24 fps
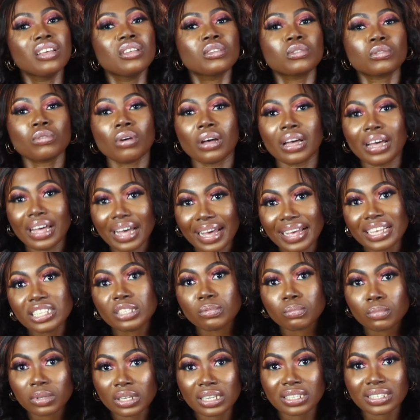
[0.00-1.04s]
So guys,
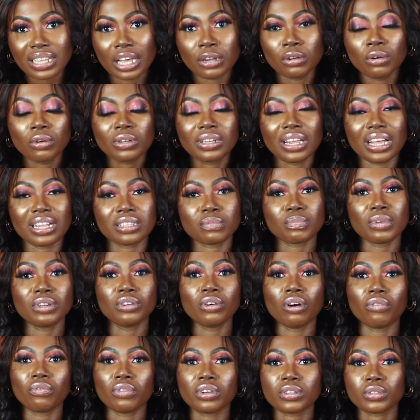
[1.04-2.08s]
please, I know that many
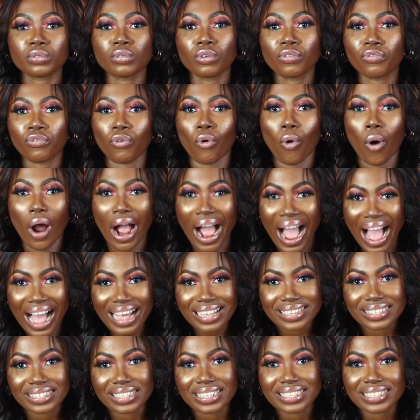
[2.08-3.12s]
of us look for
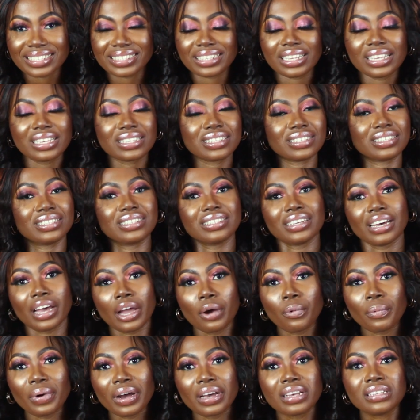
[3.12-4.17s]
hacks these days,
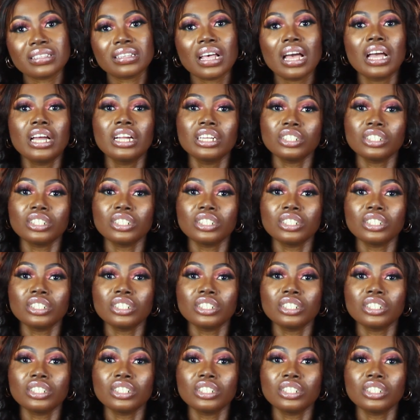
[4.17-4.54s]
DIYs.